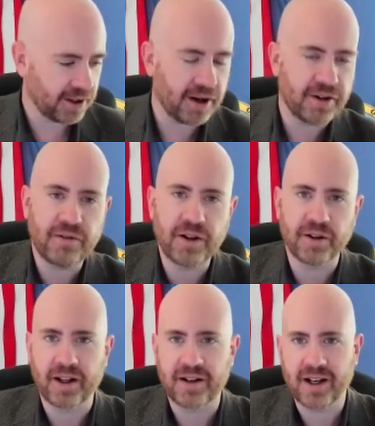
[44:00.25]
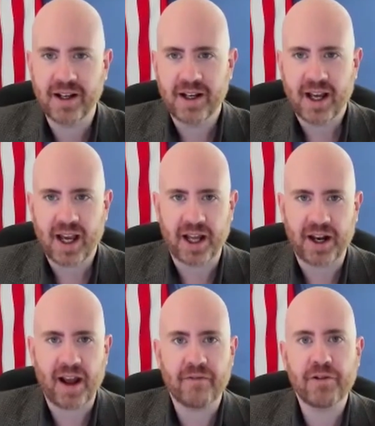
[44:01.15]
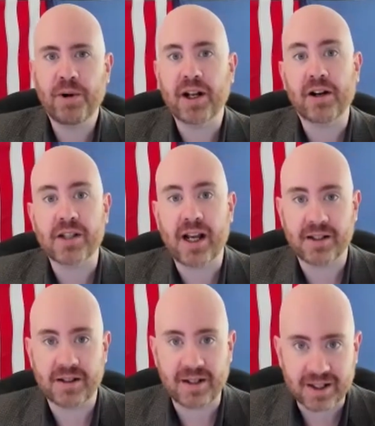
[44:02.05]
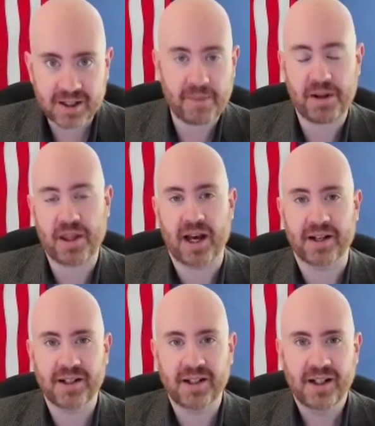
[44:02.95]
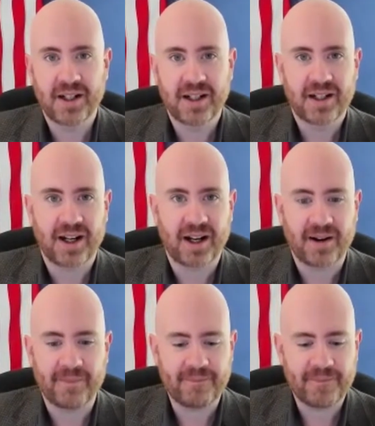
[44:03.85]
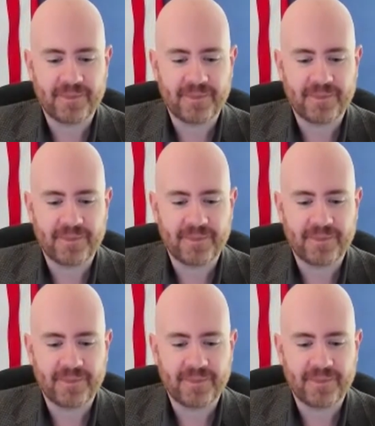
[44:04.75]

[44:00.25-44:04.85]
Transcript: how you feel that day, and everyone else has to accept that. Um,